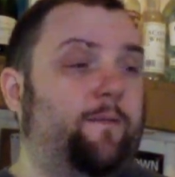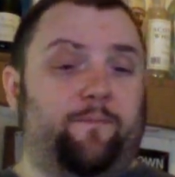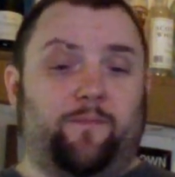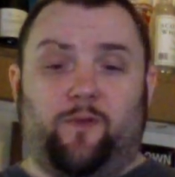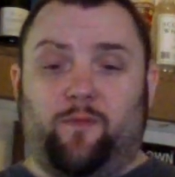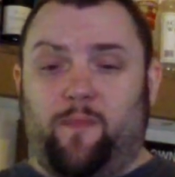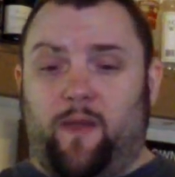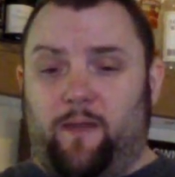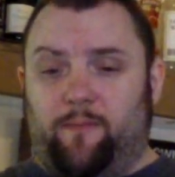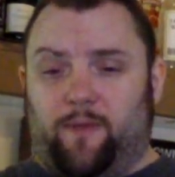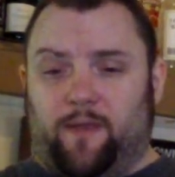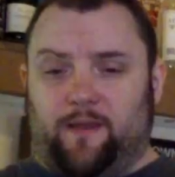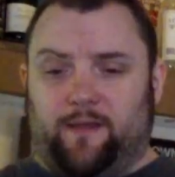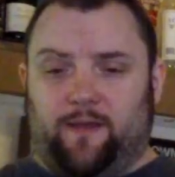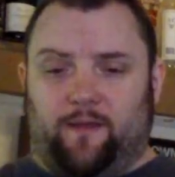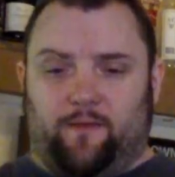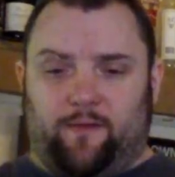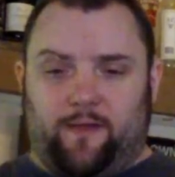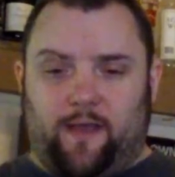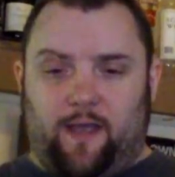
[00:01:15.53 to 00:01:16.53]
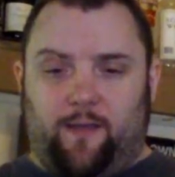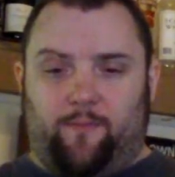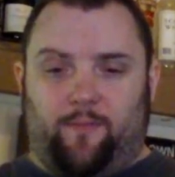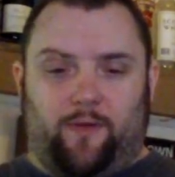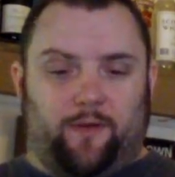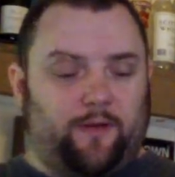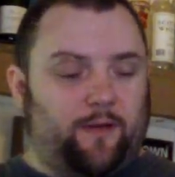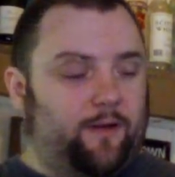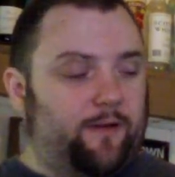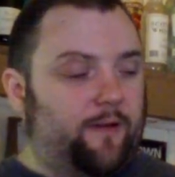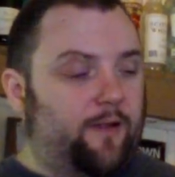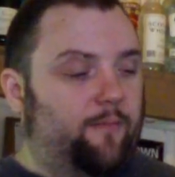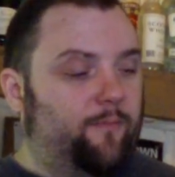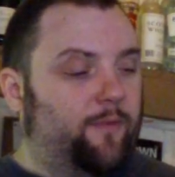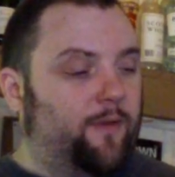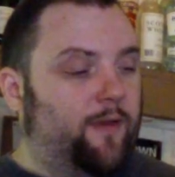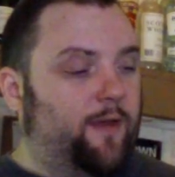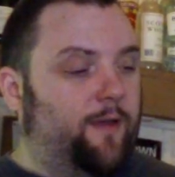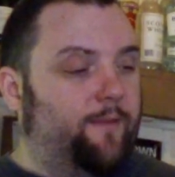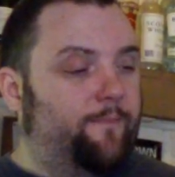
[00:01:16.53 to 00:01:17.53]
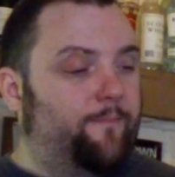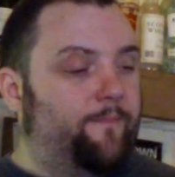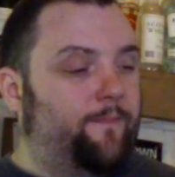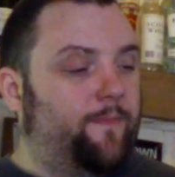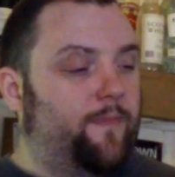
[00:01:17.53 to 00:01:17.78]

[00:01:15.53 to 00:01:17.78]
You may be able to see it on camera, I don't know, but